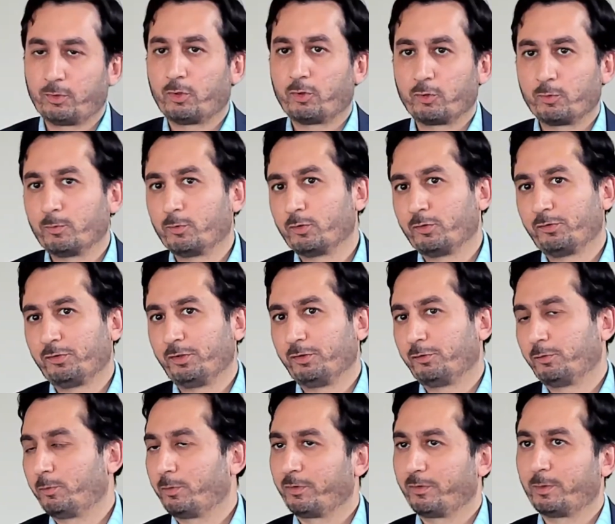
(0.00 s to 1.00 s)
hormones.
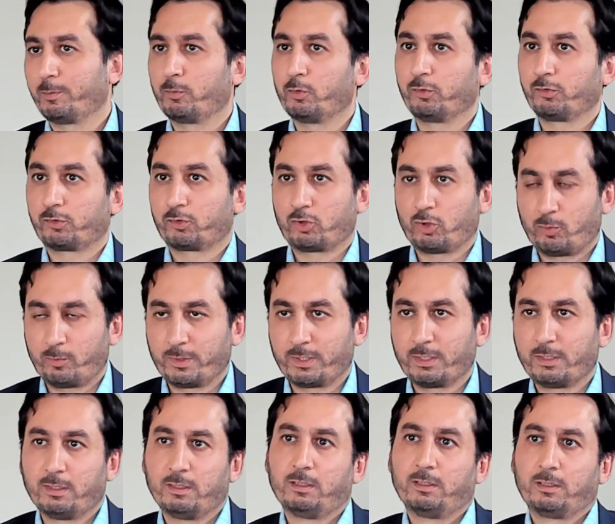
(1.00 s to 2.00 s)
It's one of the most
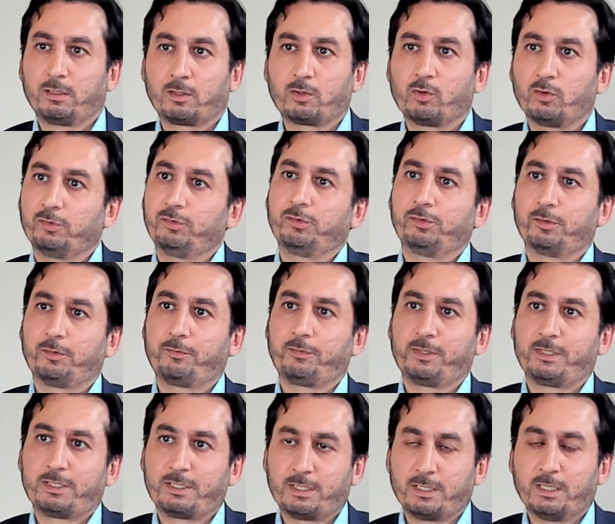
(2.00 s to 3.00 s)
common causes of
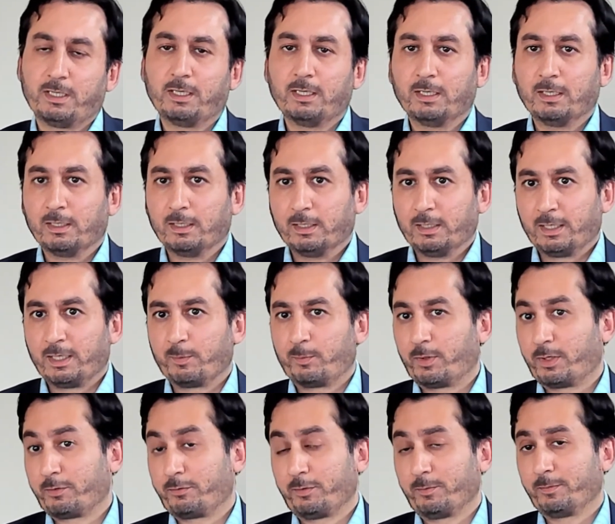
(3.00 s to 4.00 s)
it.
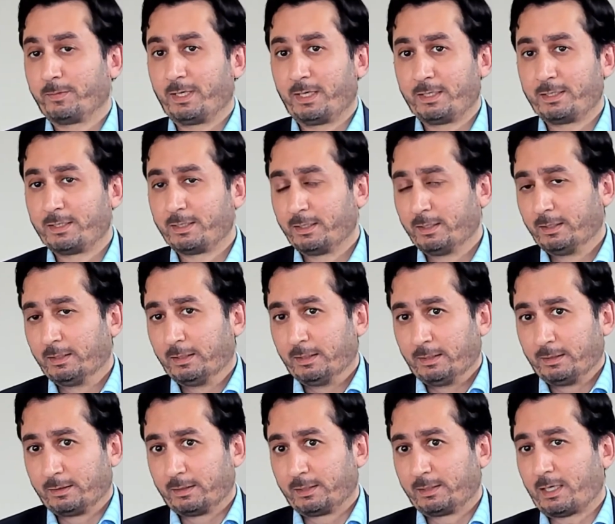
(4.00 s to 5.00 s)
Apart from that,
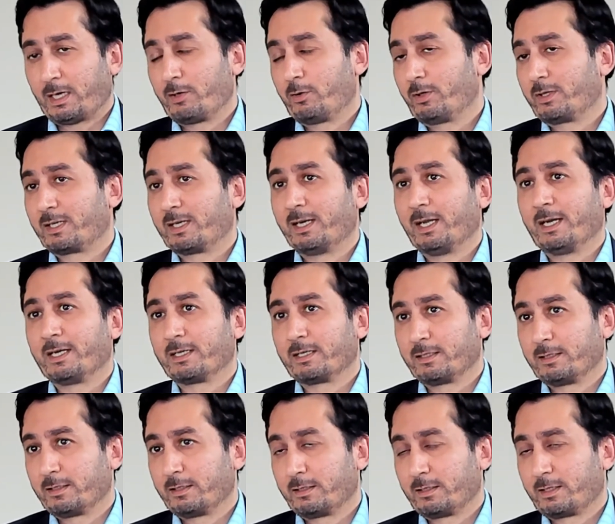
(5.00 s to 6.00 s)
the thyroid
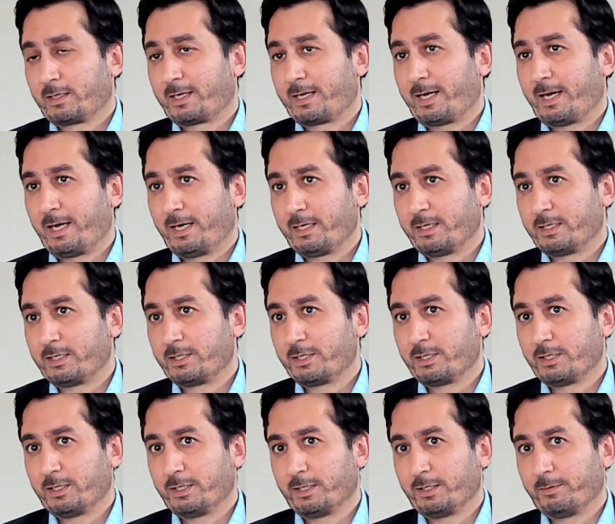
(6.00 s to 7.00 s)
gland can
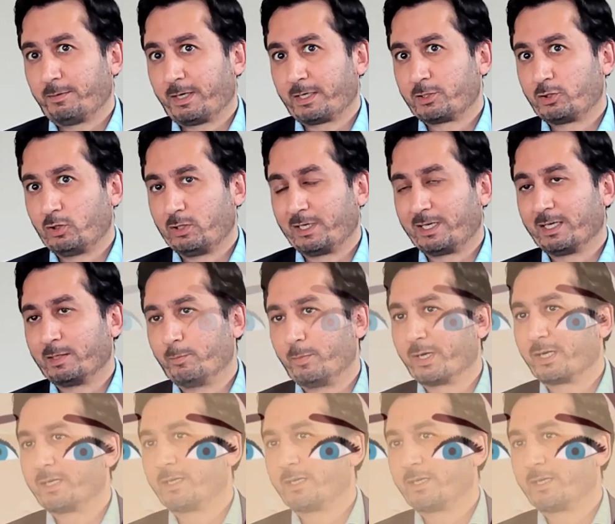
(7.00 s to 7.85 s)
actually get bigger